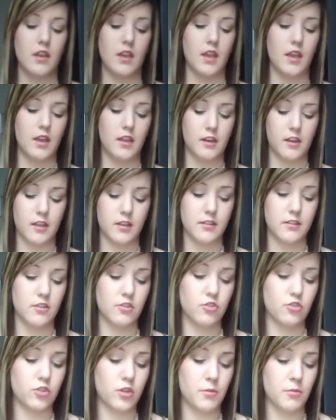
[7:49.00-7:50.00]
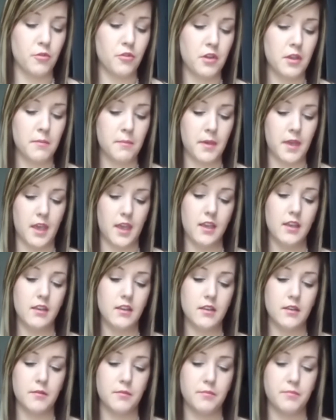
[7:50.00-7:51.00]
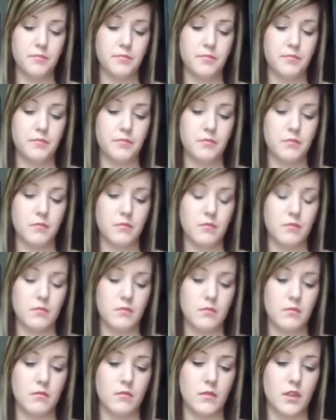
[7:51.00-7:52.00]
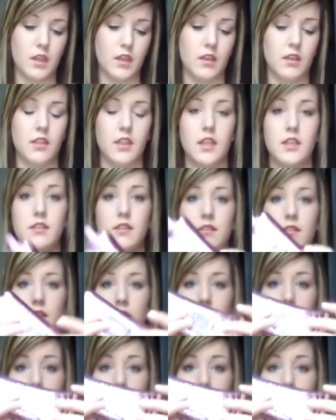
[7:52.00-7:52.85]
And it's a shimmery pink. Like, this is a